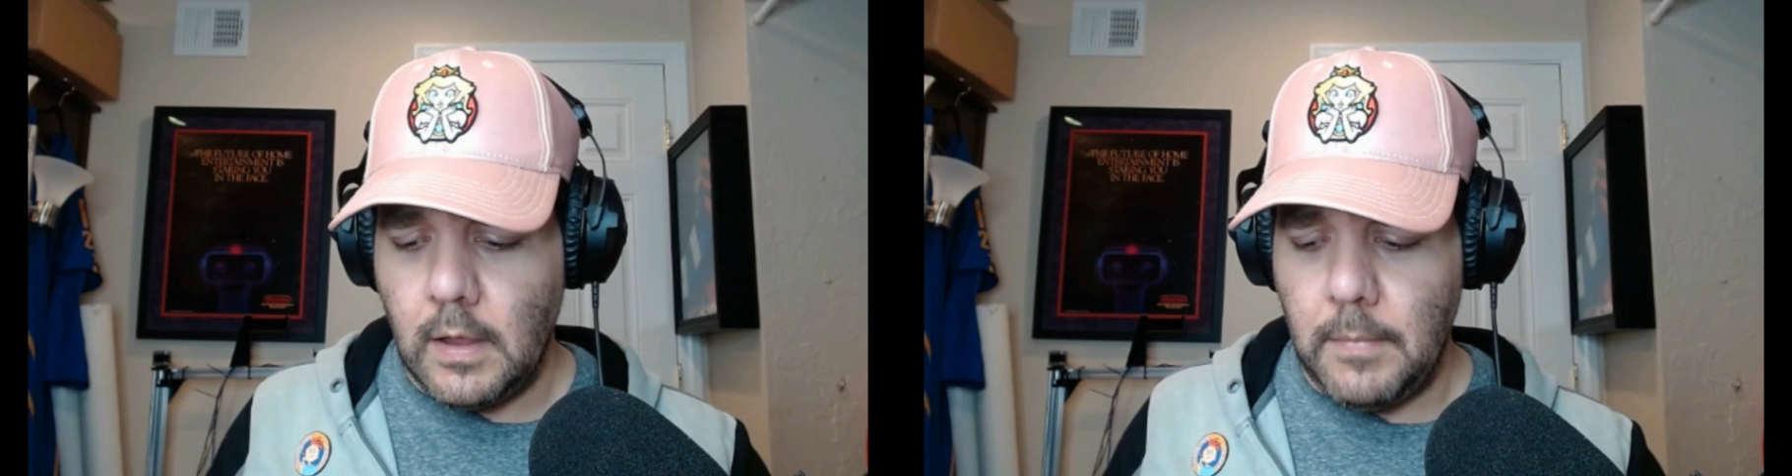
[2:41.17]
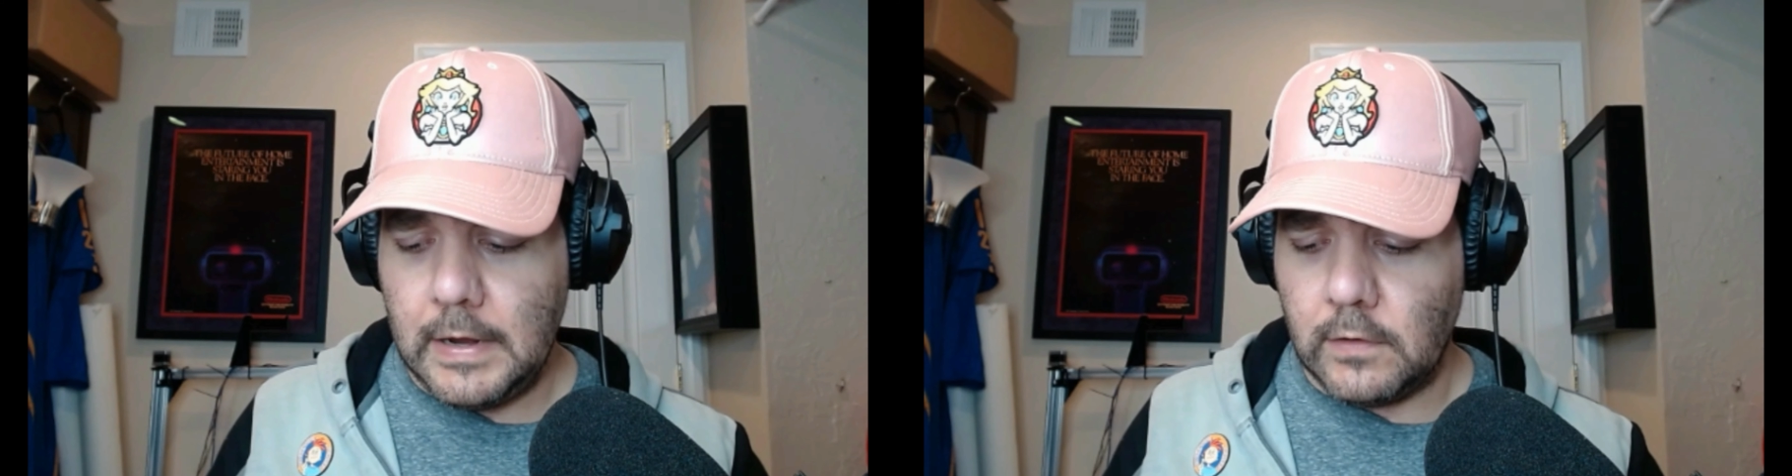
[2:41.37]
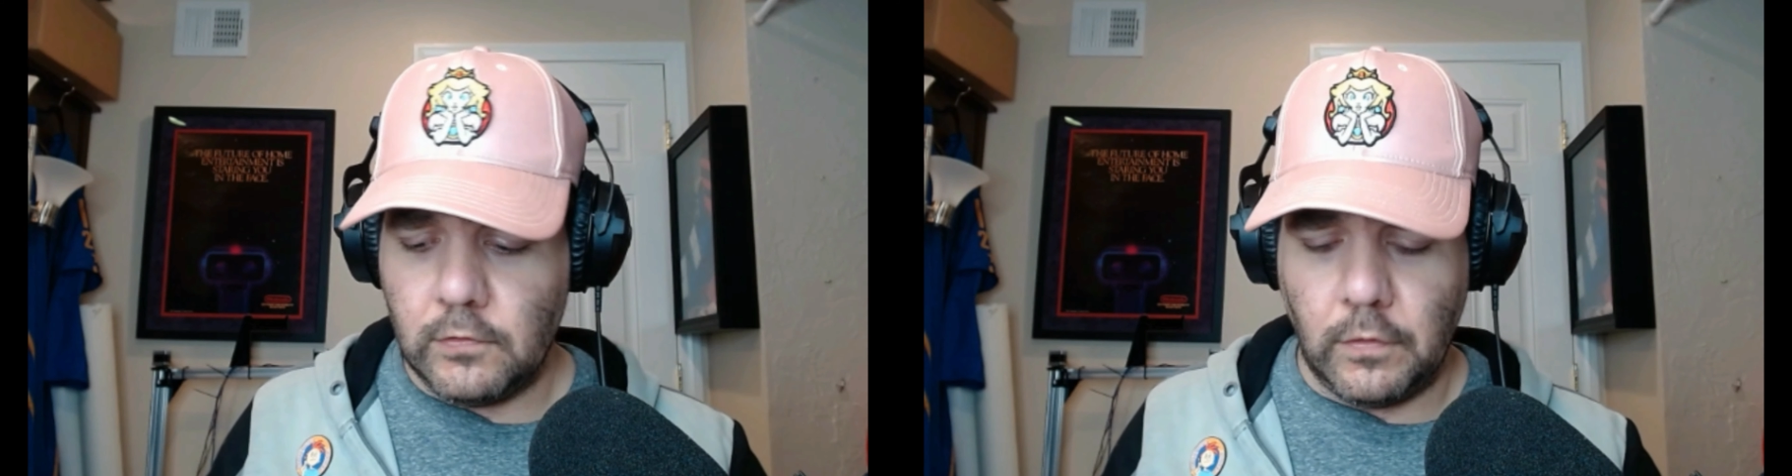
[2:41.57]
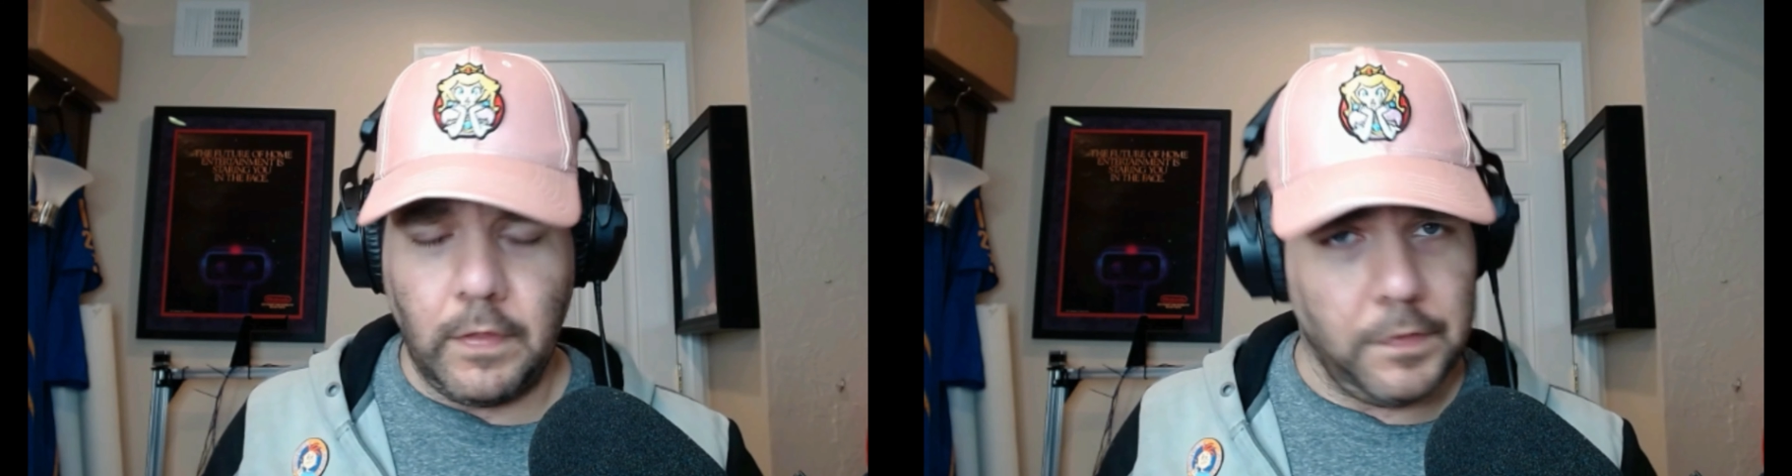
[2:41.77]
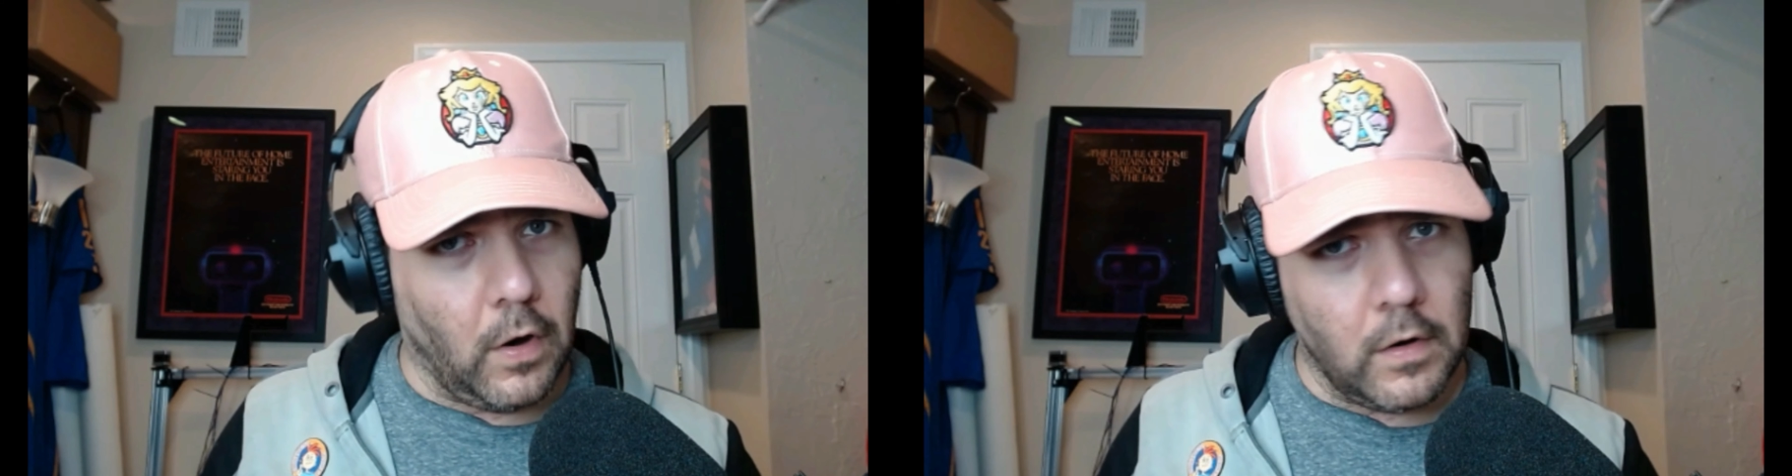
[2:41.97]
making sure
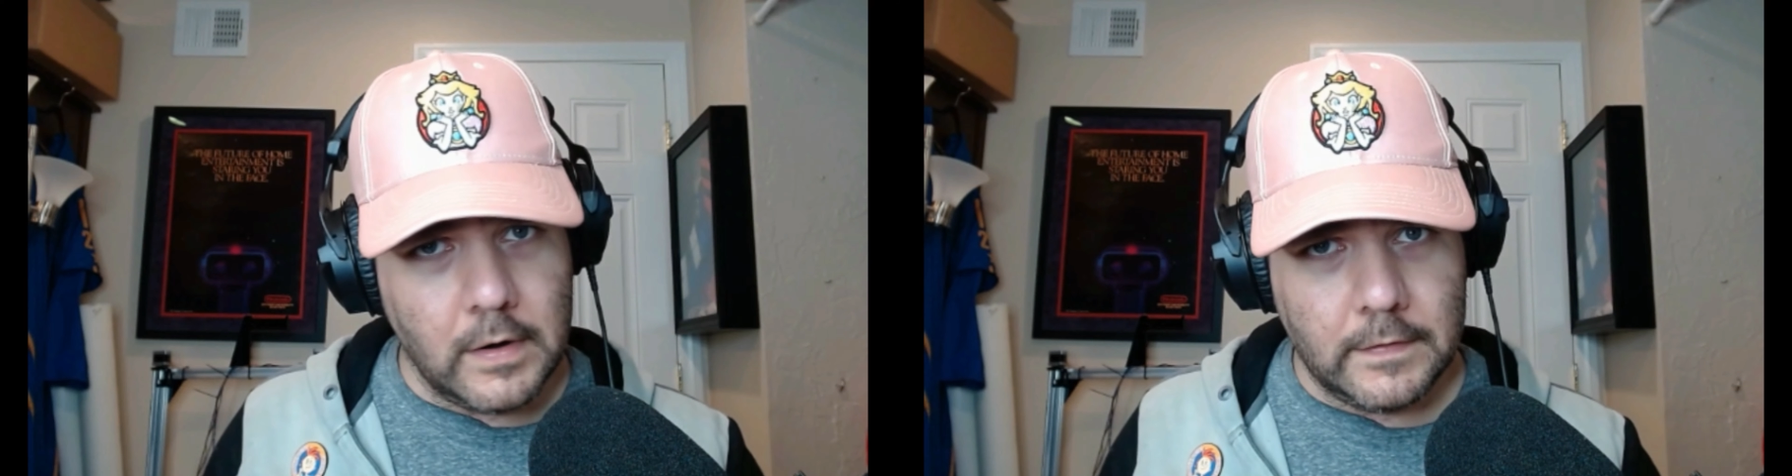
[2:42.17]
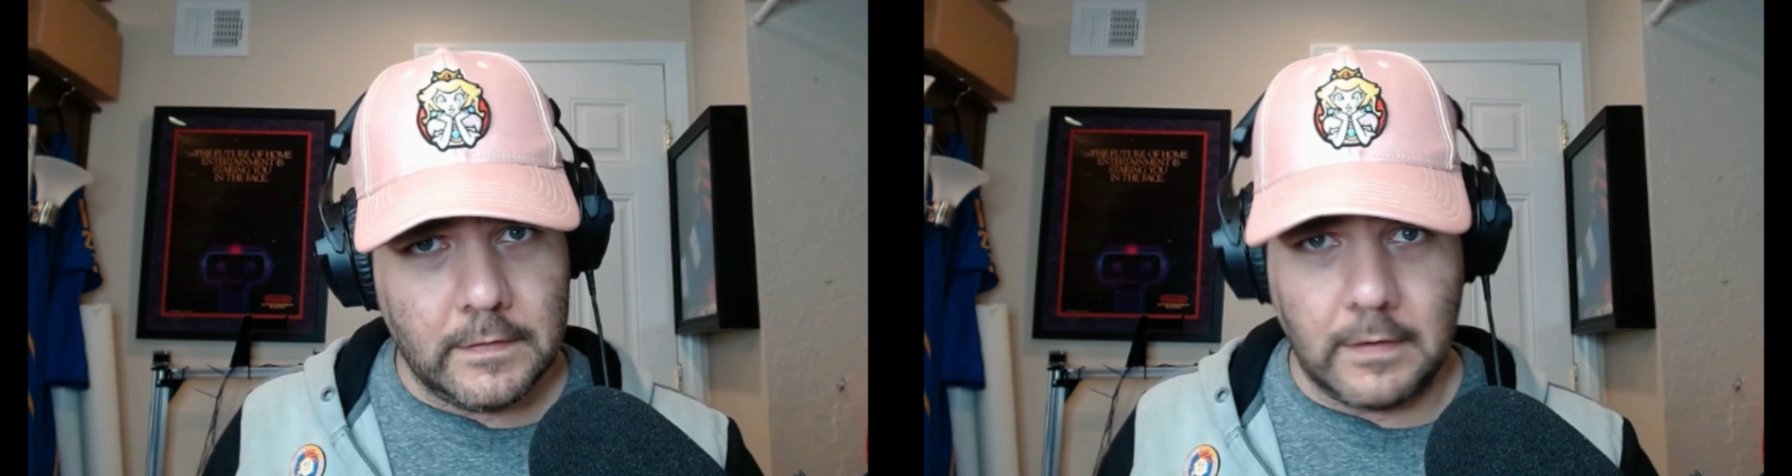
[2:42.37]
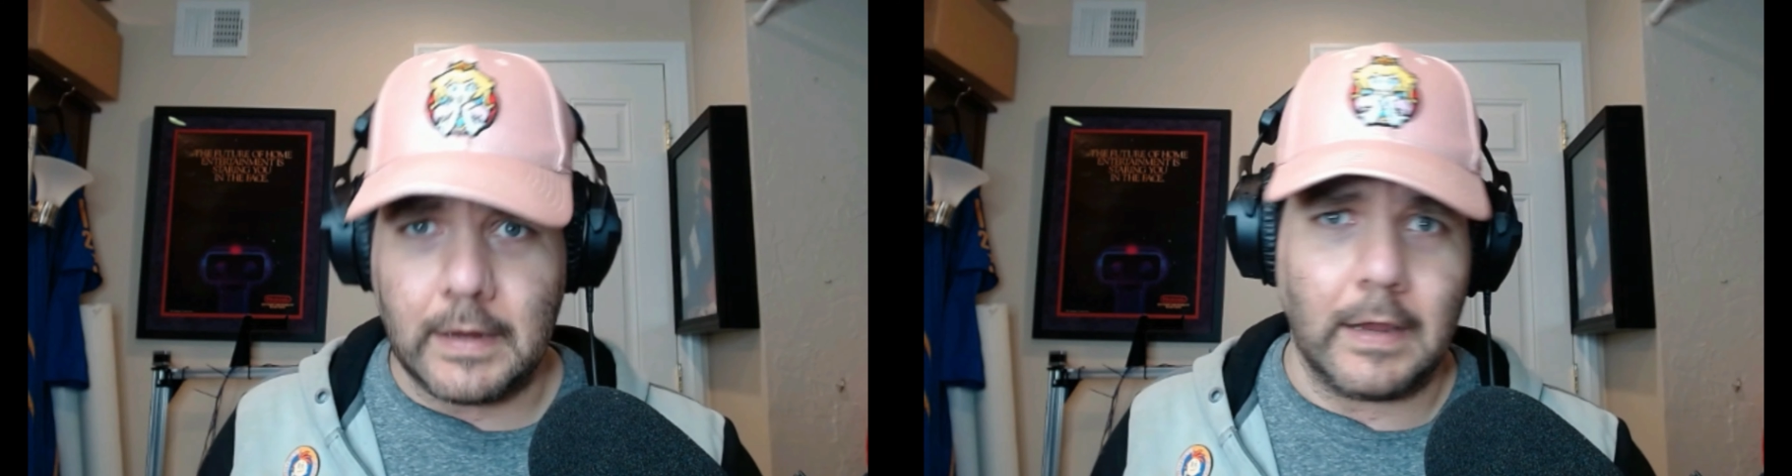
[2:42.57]
that the artists